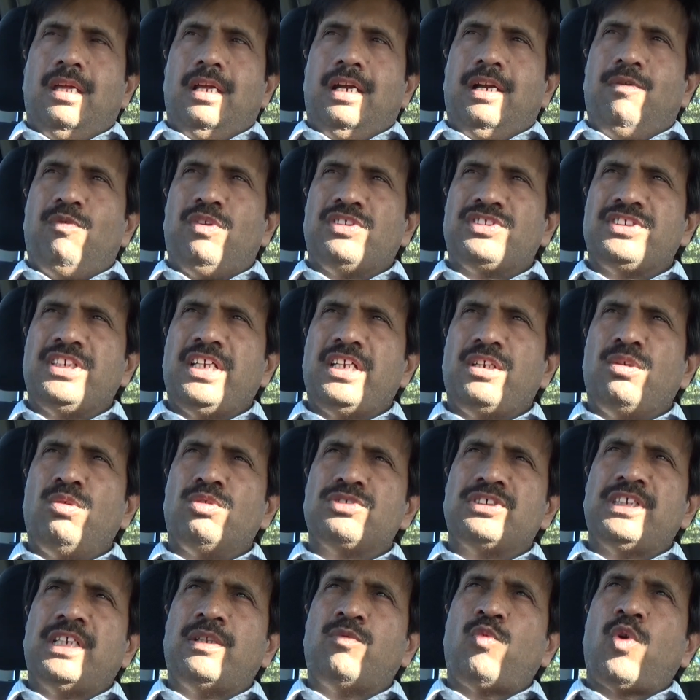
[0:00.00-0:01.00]
And once
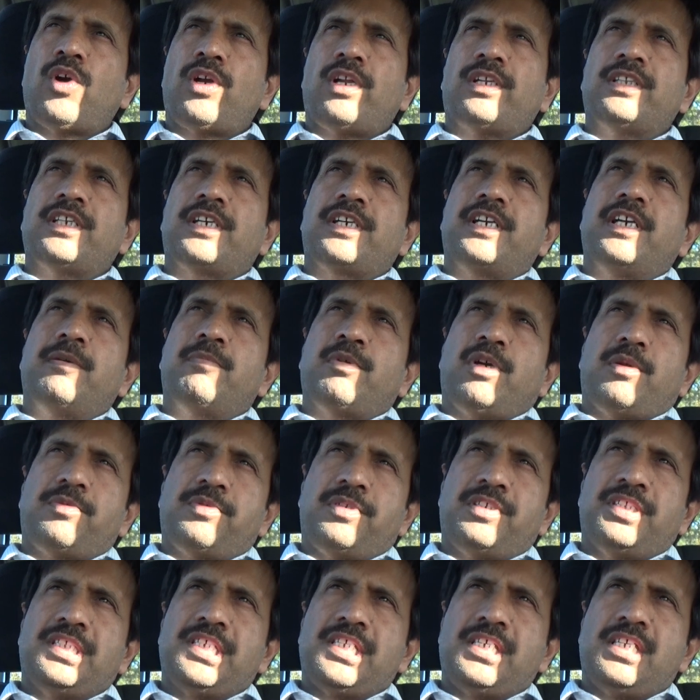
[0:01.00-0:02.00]
diagnosed, then what are the treatment
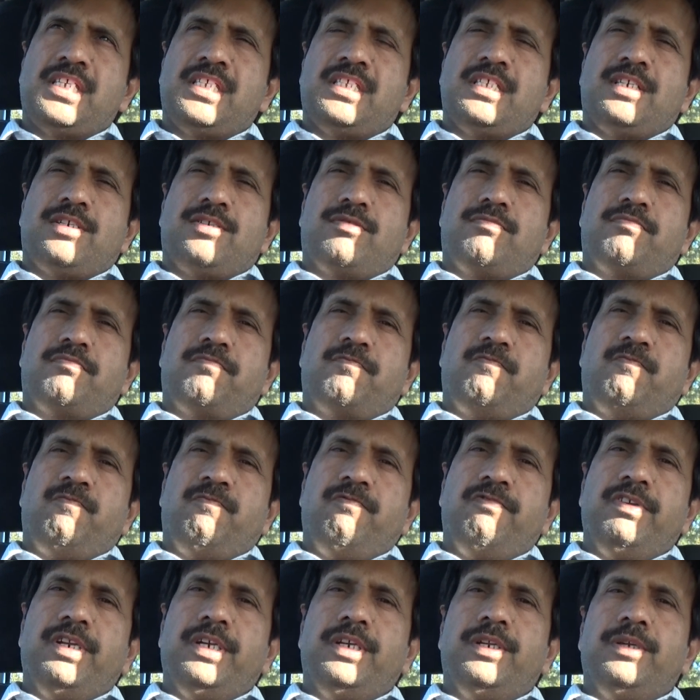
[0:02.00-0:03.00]
options? This is the
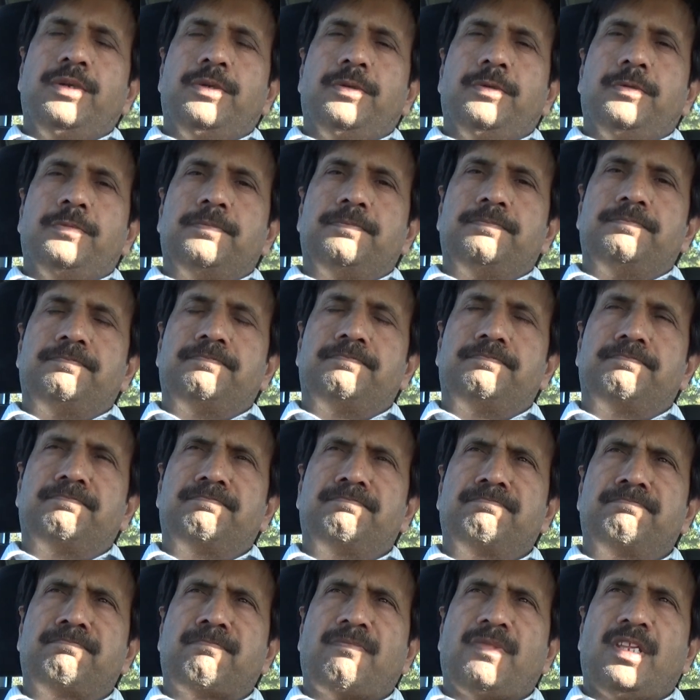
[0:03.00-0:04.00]
video
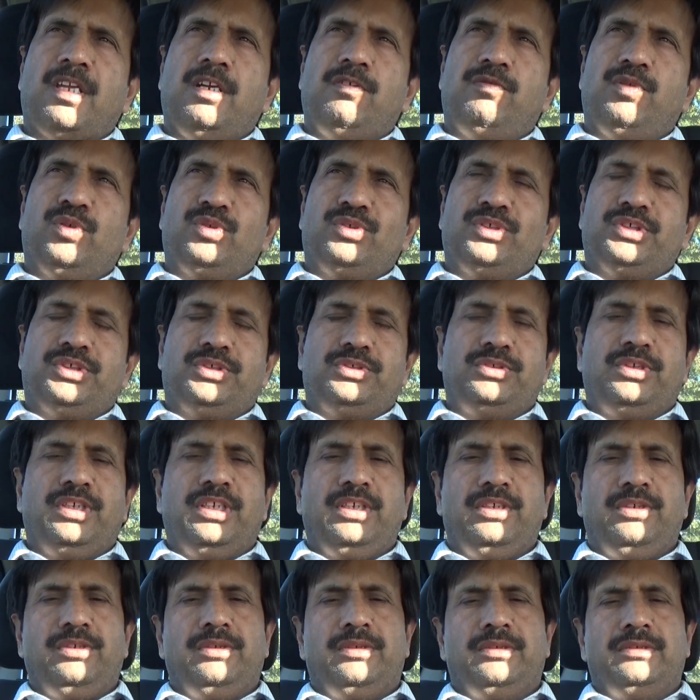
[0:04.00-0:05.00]
focus
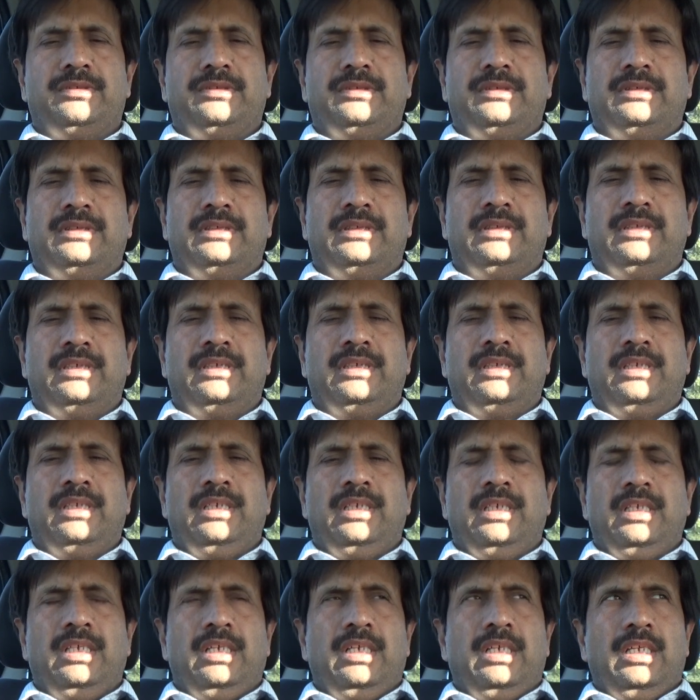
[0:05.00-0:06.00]
today, Now,
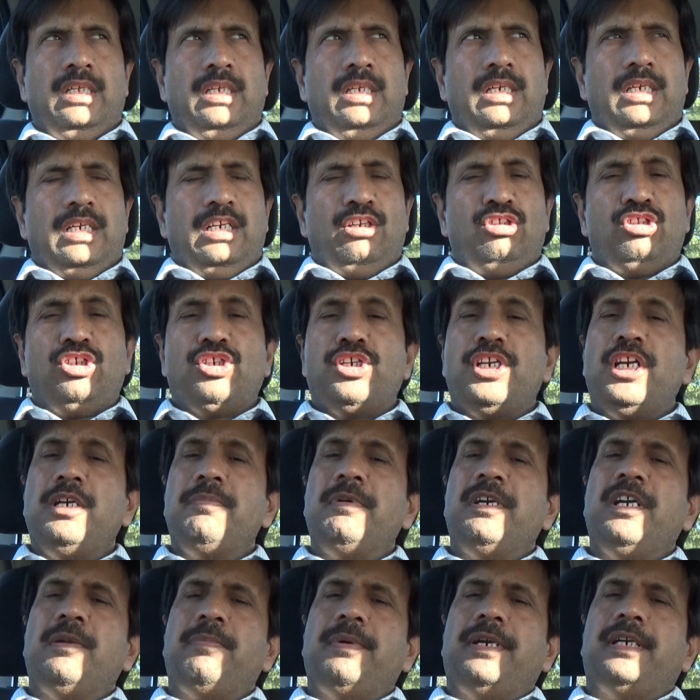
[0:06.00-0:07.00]
the
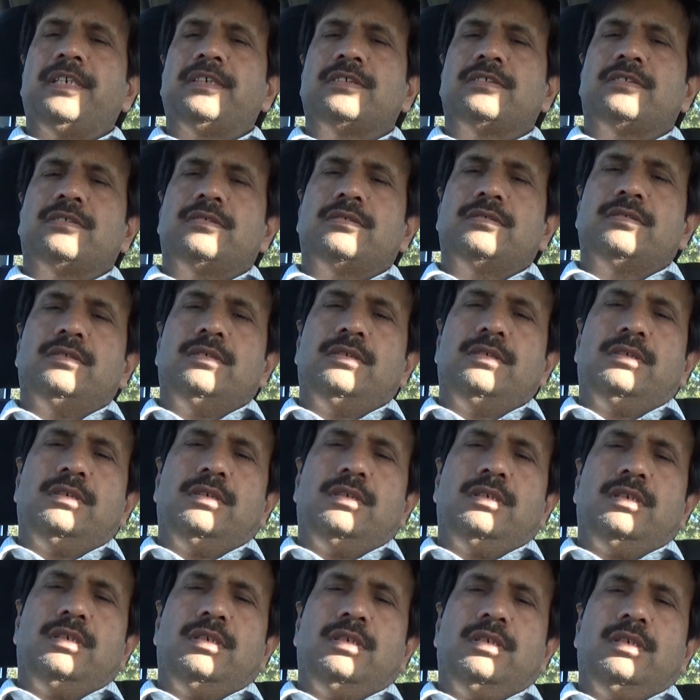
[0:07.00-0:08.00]
treatment depends
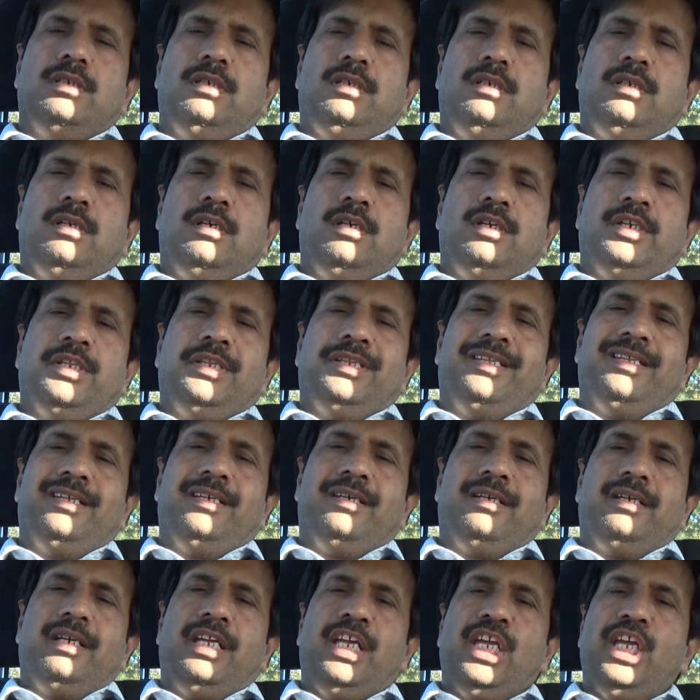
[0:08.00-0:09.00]
on
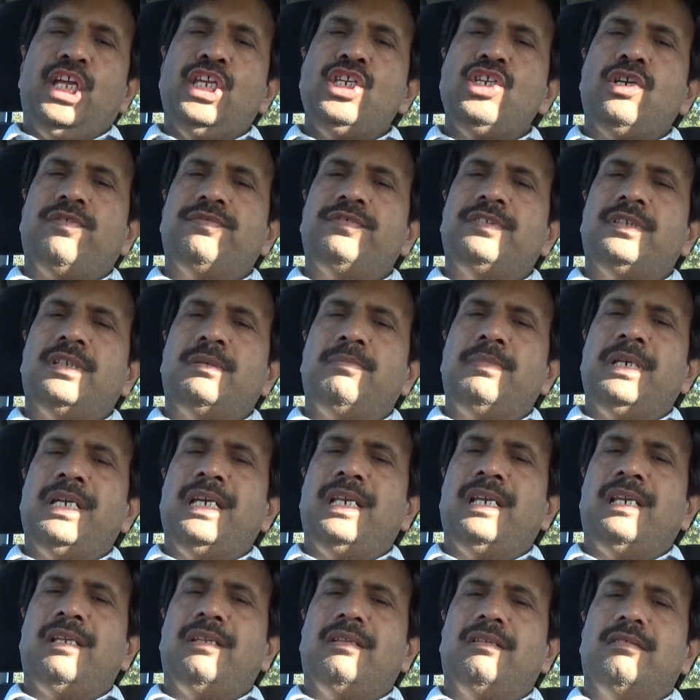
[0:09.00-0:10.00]
the age of the
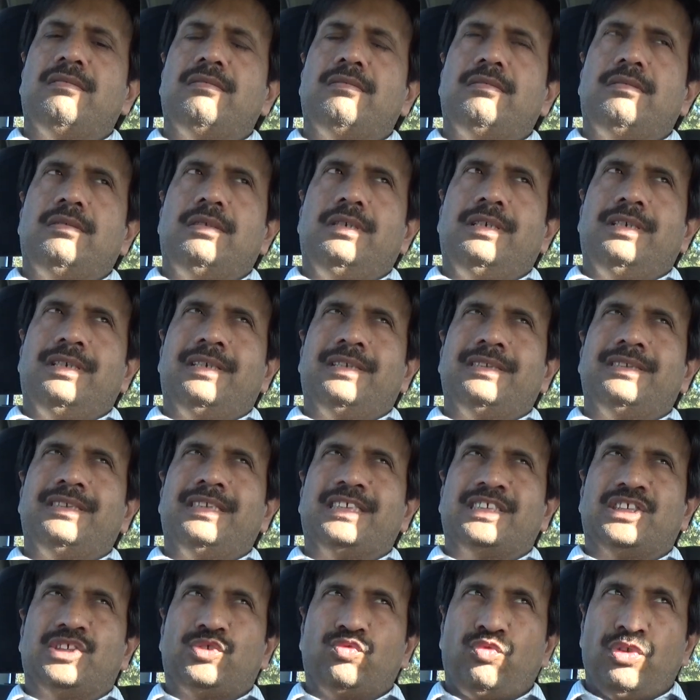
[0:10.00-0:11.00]
male,
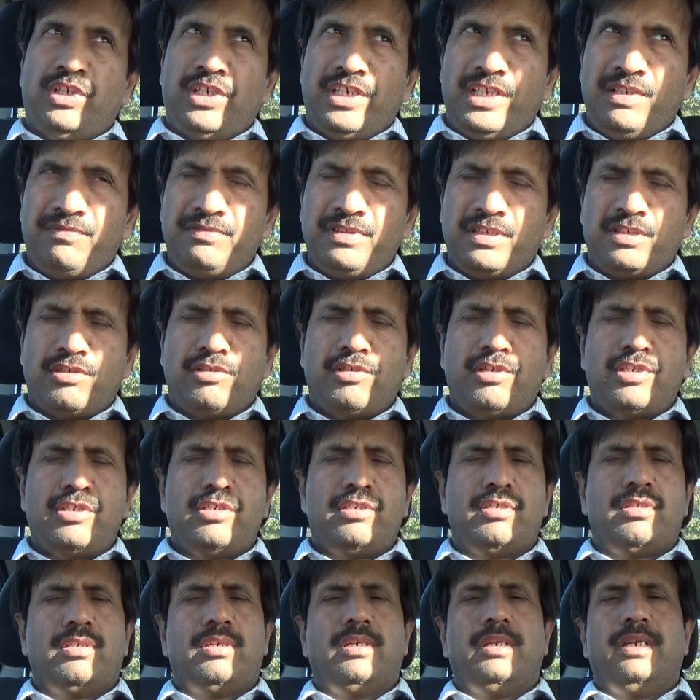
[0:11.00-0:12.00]
the severity of the
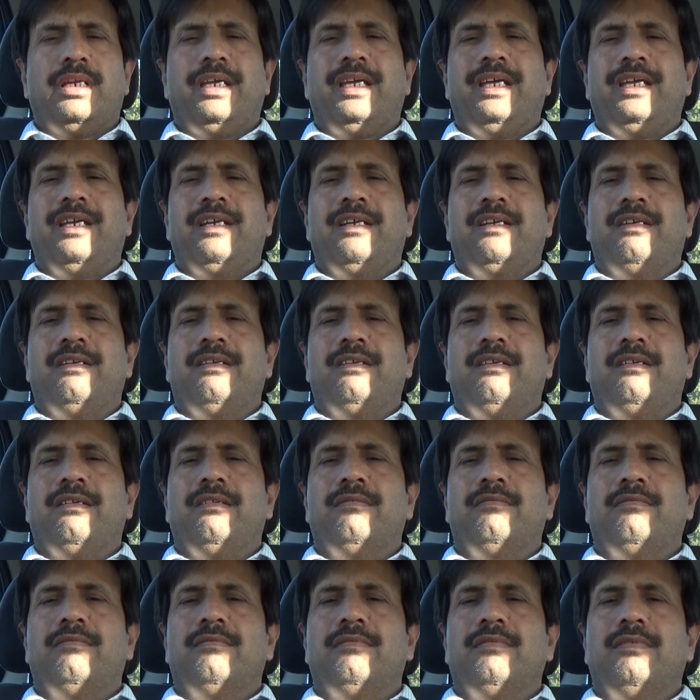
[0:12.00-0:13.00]
condition, and
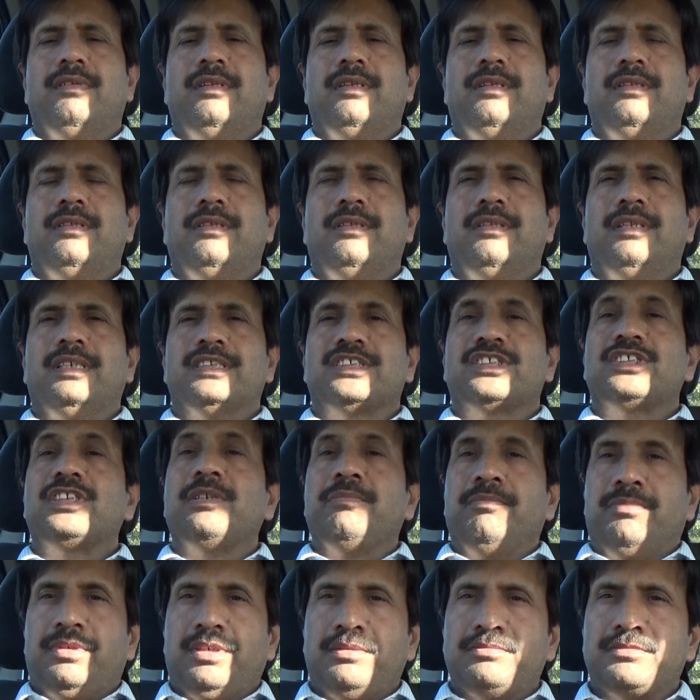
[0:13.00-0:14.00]
the
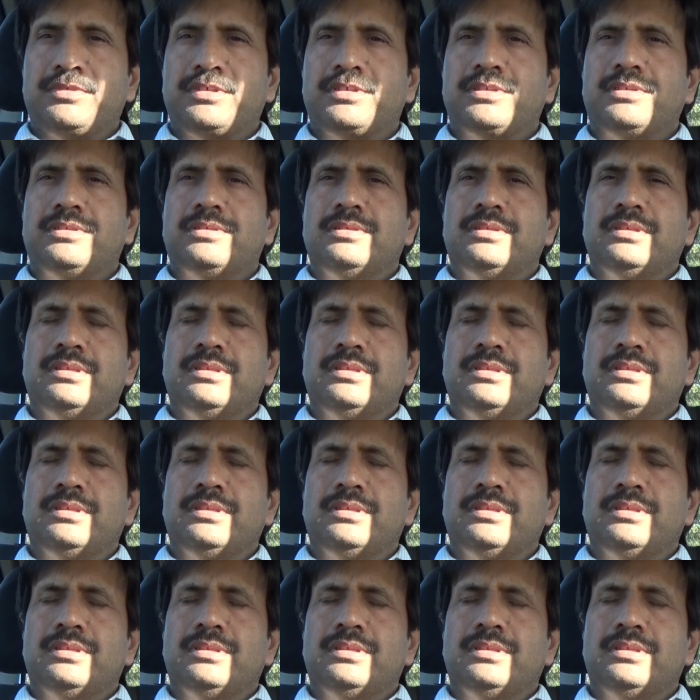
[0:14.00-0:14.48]
symptoms.